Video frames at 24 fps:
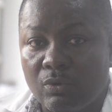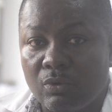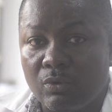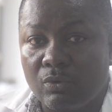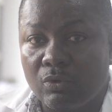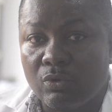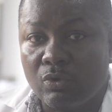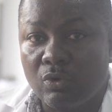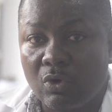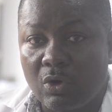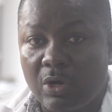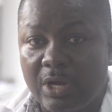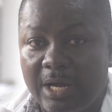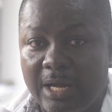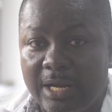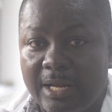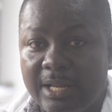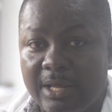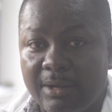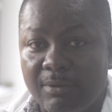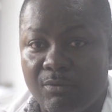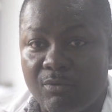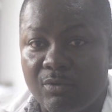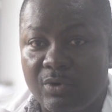look at
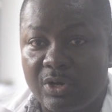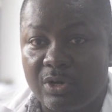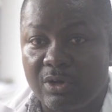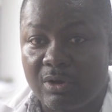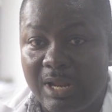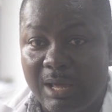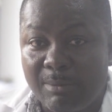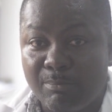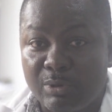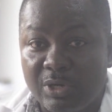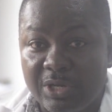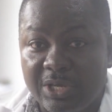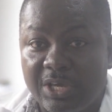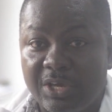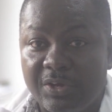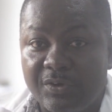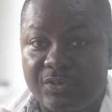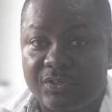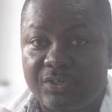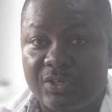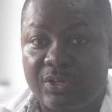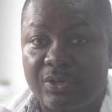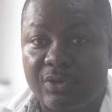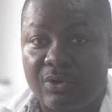the real
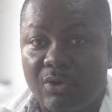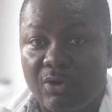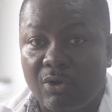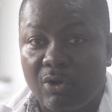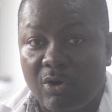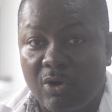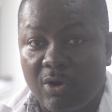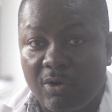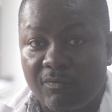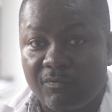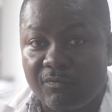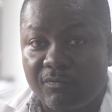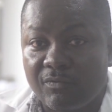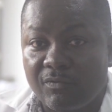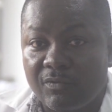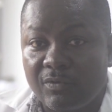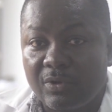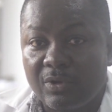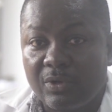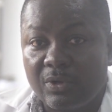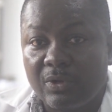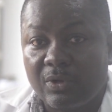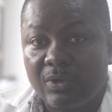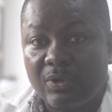application of
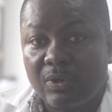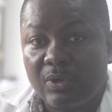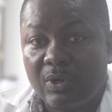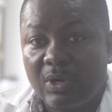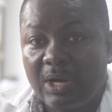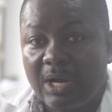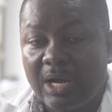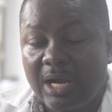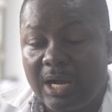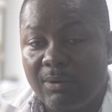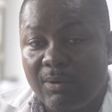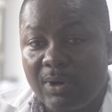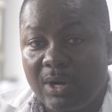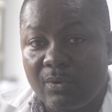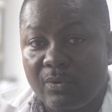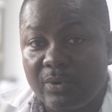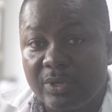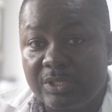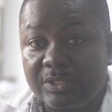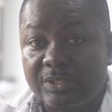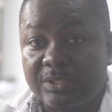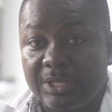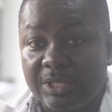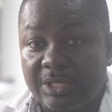our
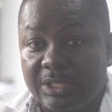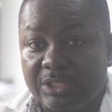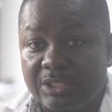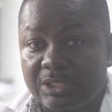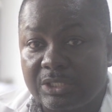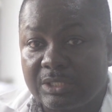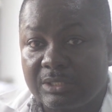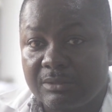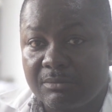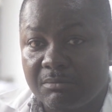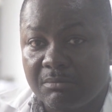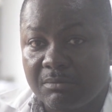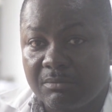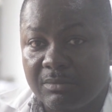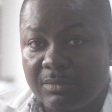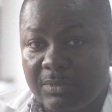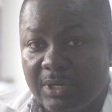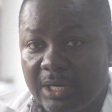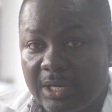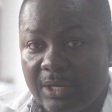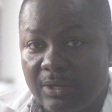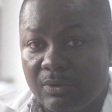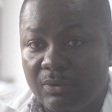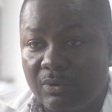research
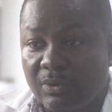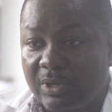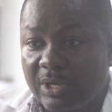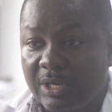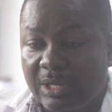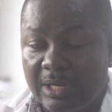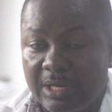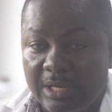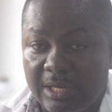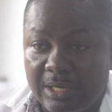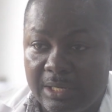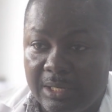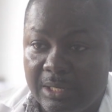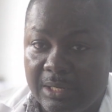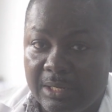by looking at